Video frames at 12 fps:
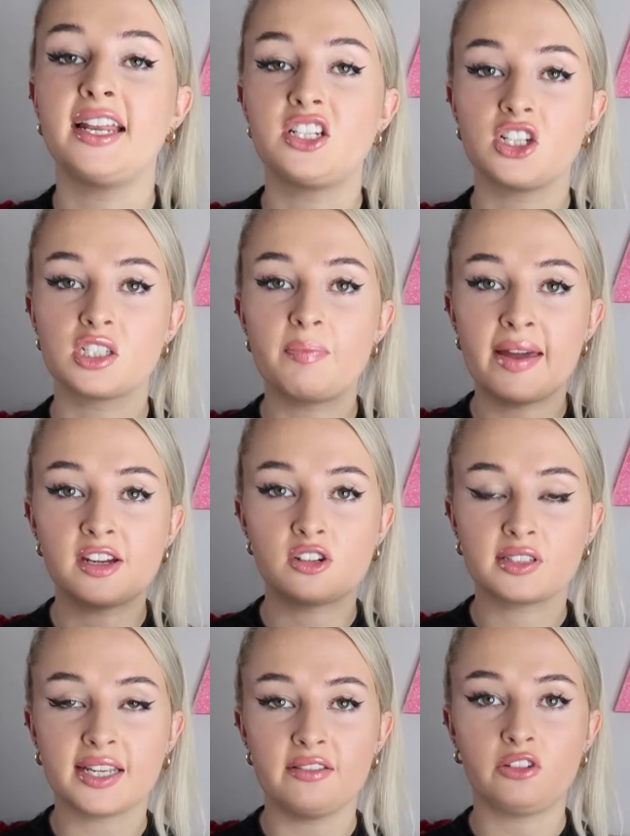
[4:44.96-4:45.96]
and it just makes your
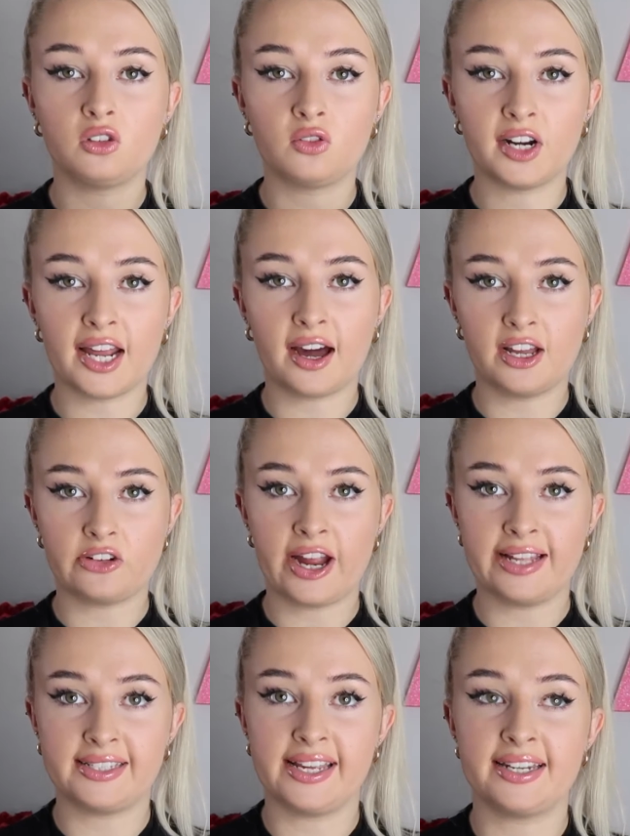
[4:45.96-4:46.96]
skin feel really
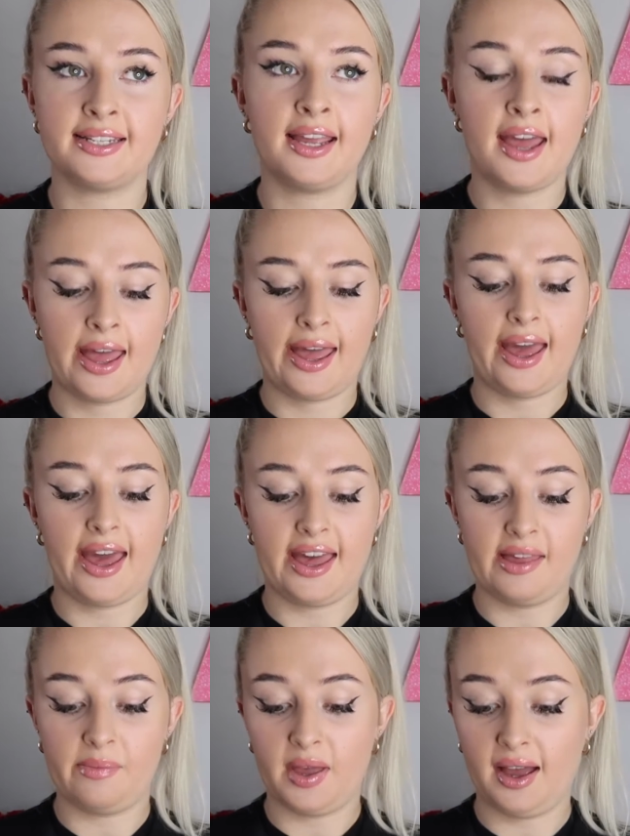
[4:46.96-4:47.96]
hydrated.
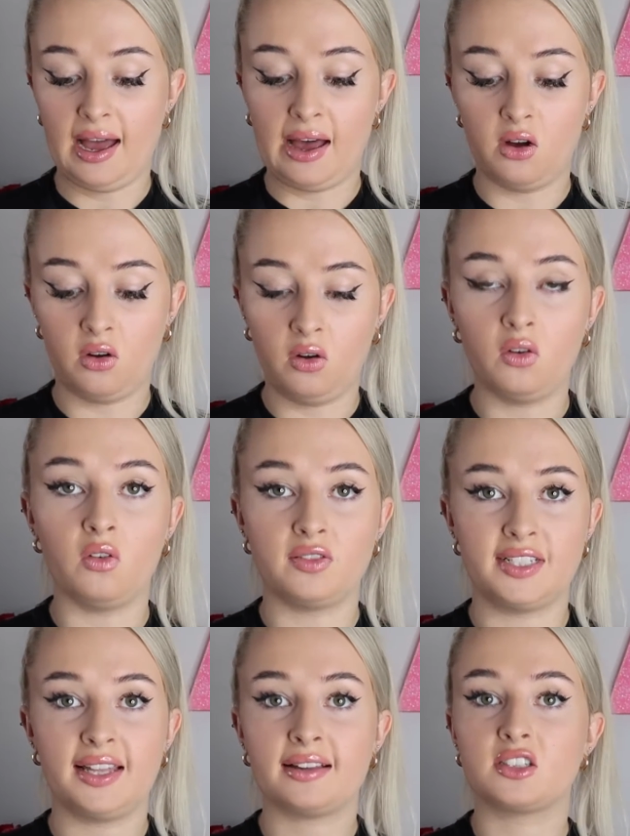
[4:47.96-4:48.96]

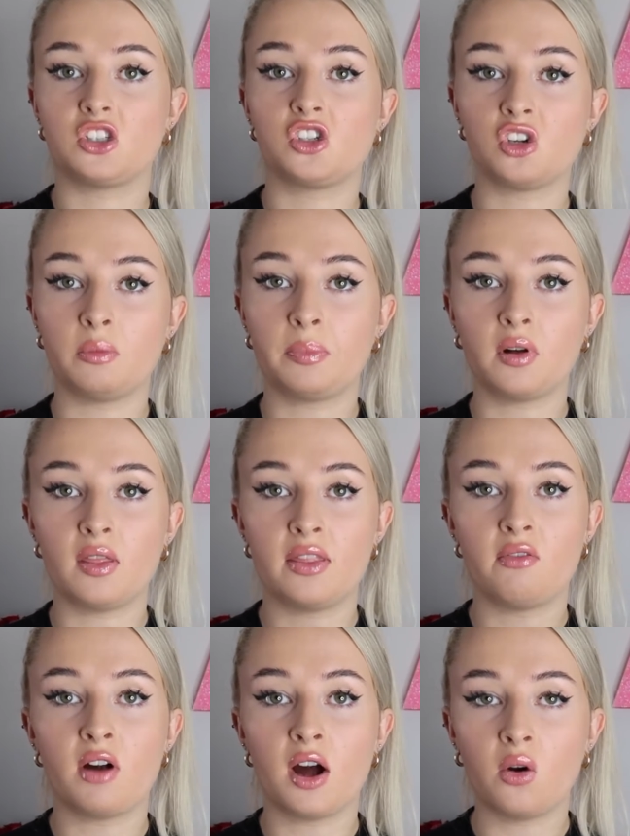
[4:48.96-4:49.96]
Obviously that's the job,
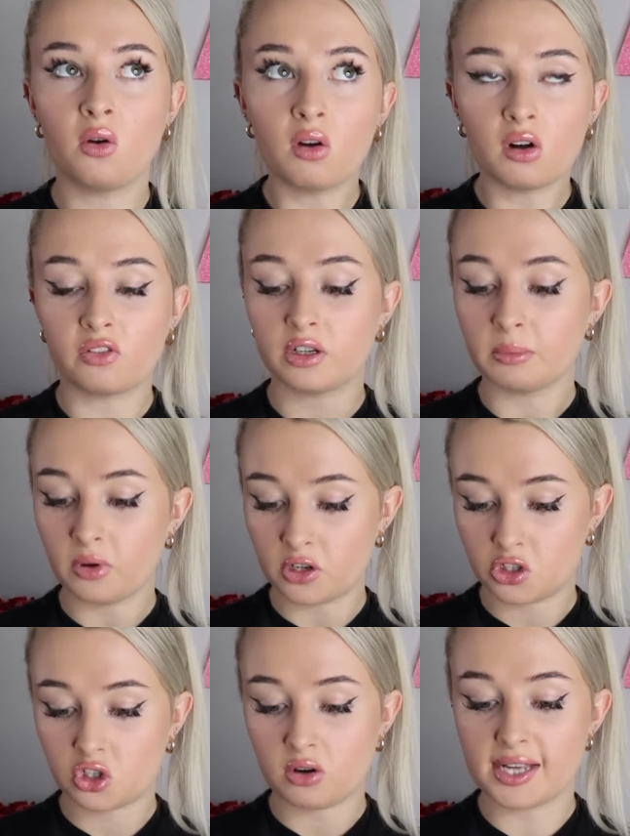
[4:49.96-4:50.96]
the role of a
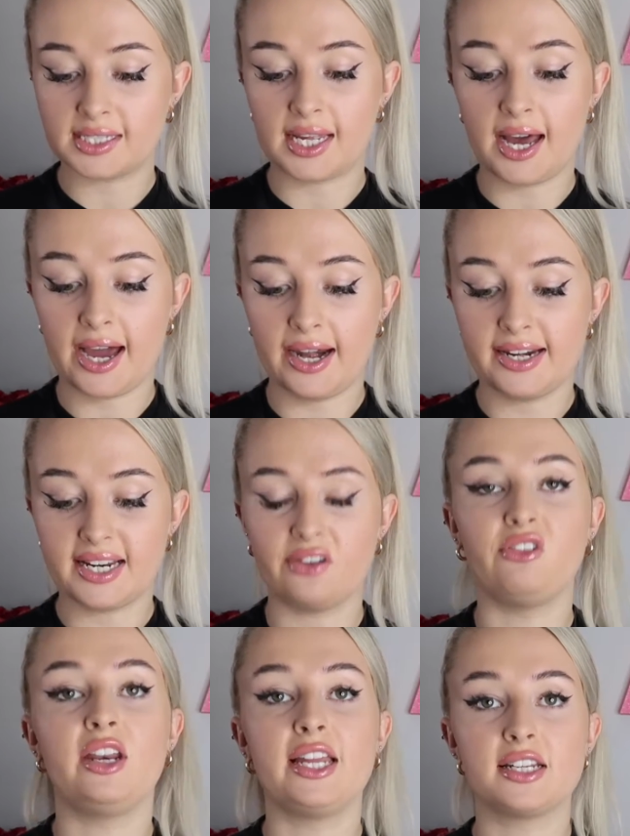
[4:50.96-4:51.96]
moisturizer, and it
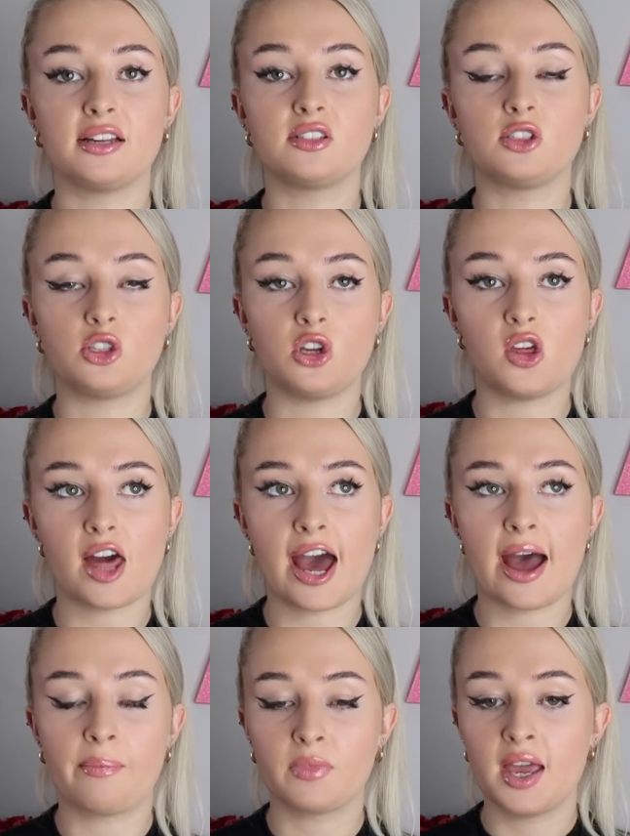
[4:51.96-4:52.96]
definitely does do
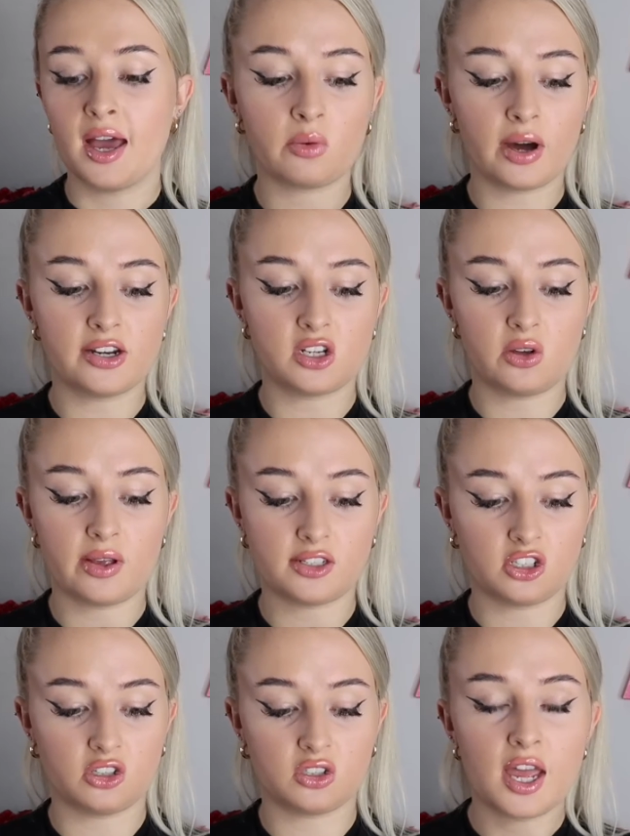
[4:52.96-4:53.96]
that. What I do
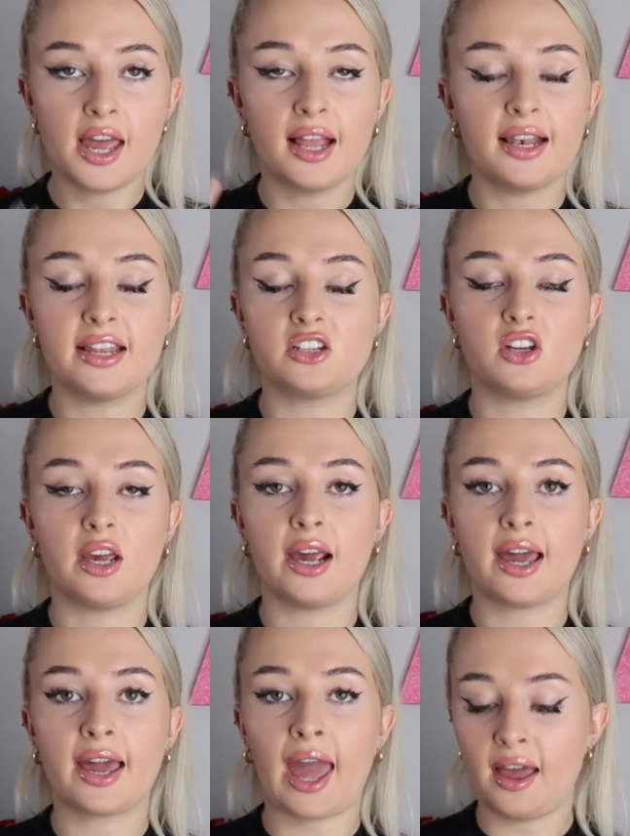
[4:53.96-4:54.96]
is just
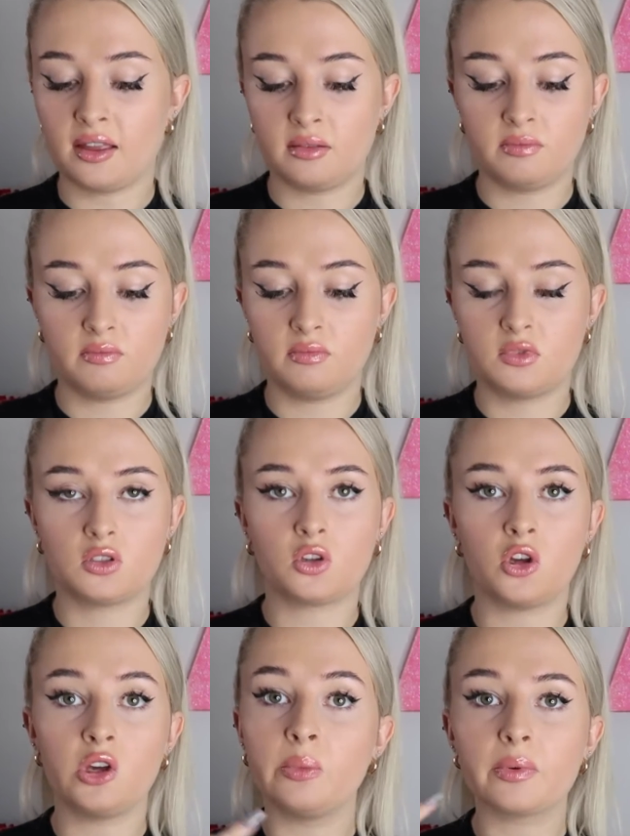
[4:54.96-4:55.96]
literally get a
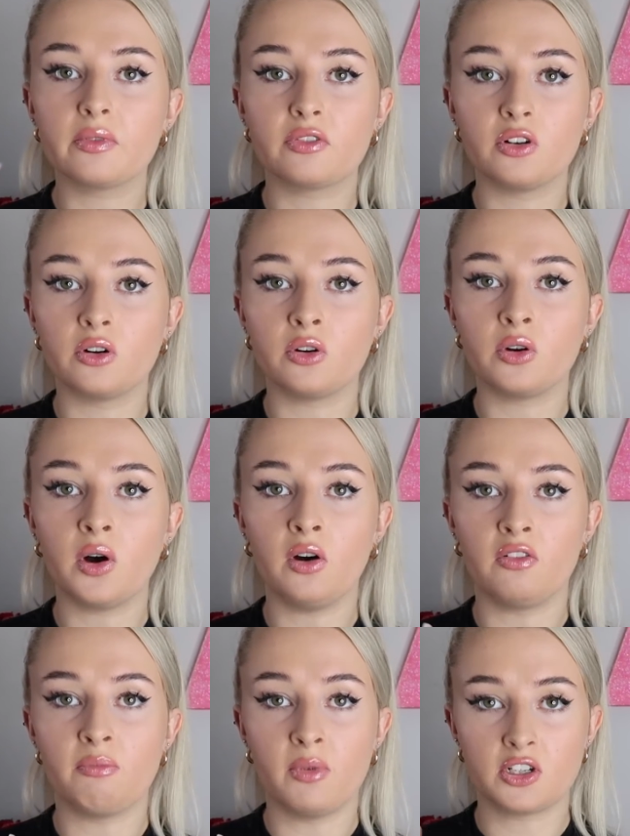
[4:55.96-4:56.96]
scoop full
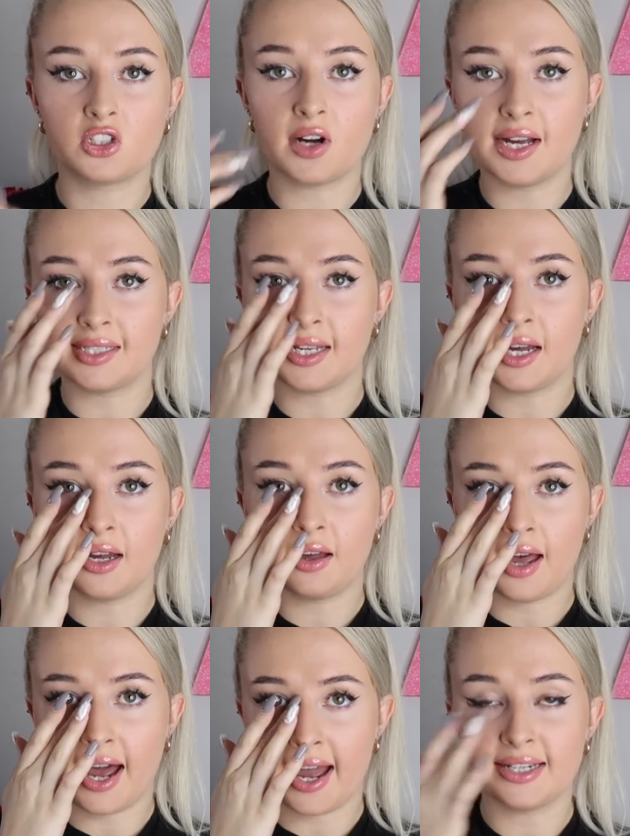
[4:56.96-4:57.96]
of
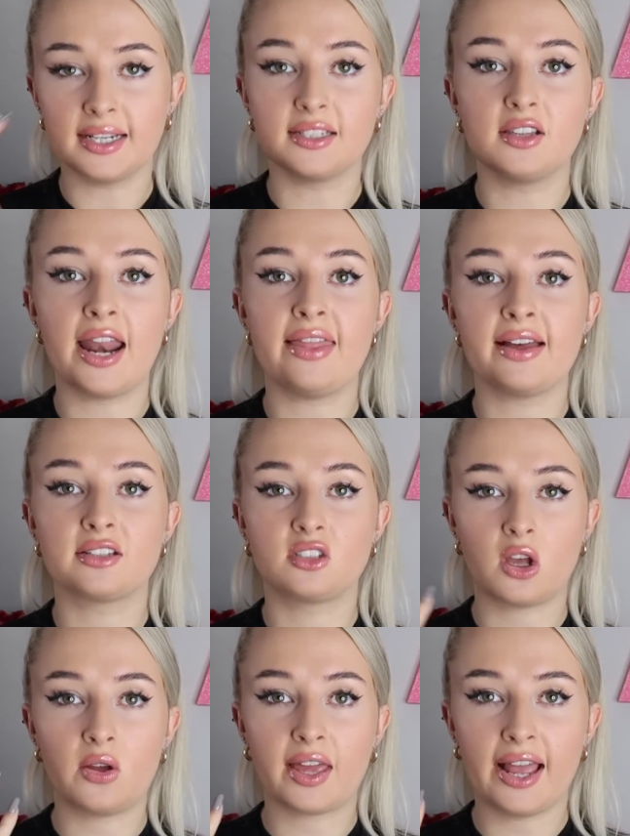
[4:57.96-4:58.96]
moisturizer and let that
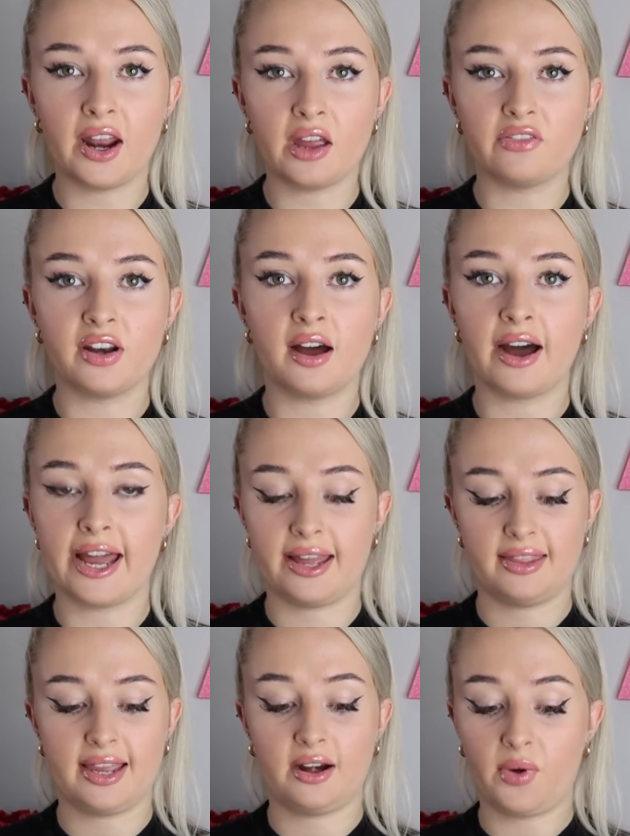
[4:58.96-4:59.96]
soak in overnight,
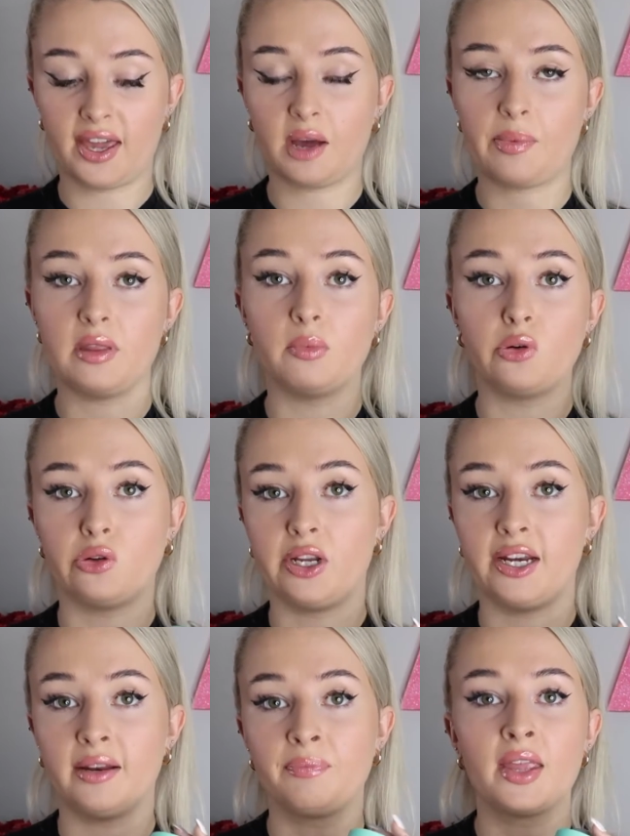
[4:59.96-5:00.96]
and then I wake up in the
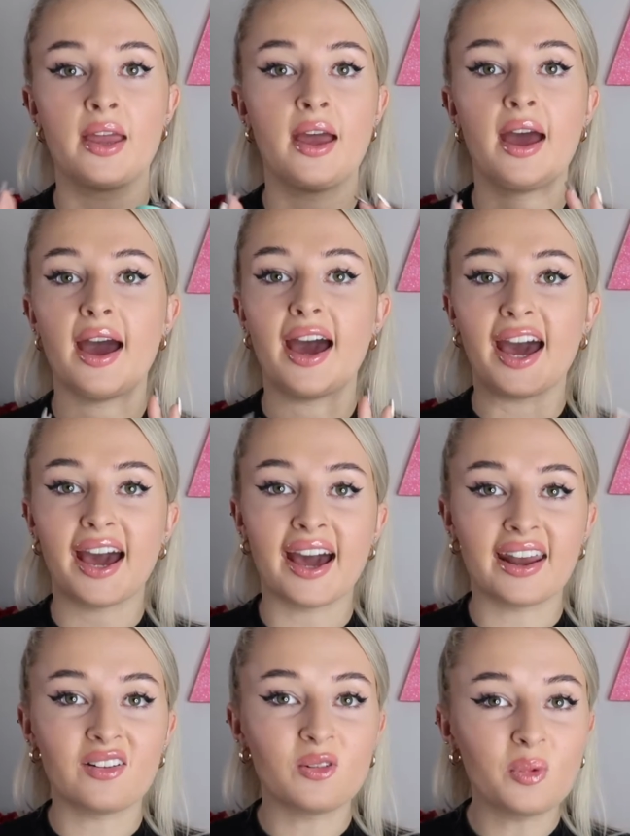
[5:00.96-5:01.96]
morning
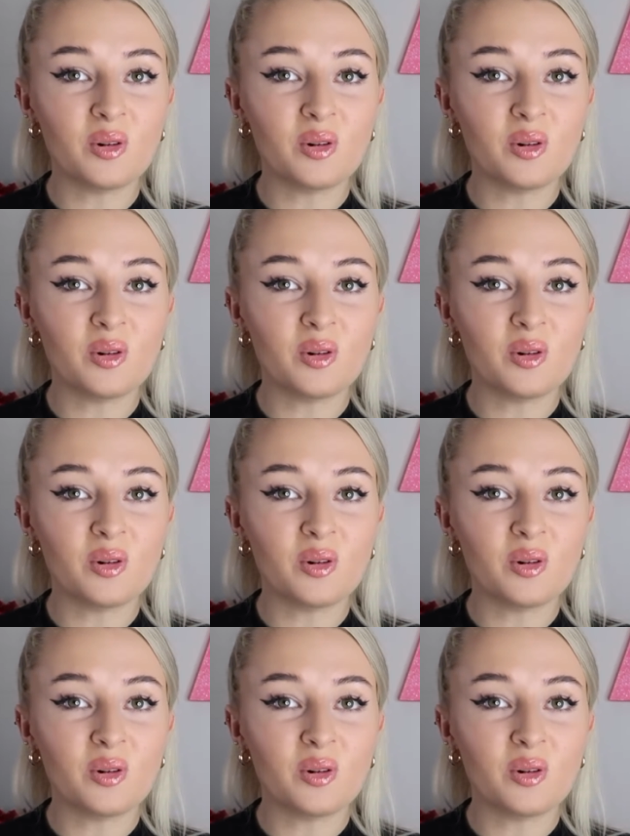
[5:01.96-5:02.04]
and I'm